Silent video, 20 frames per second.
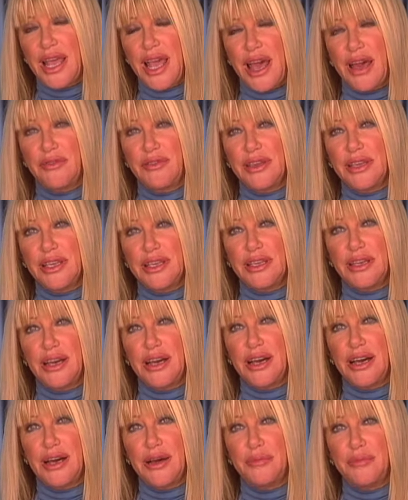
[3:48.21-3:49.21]
having
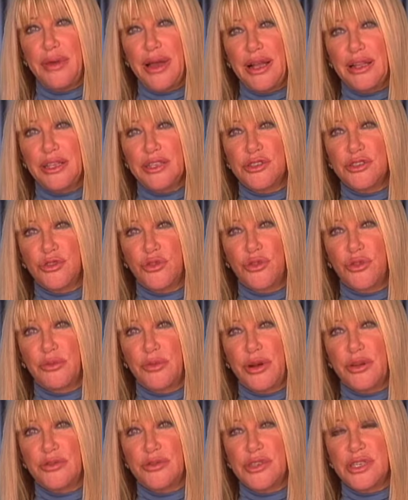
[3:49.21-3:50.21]
uh, balanced
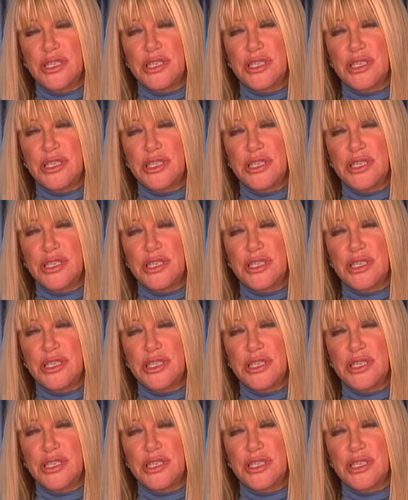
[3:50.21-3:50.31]
hormones.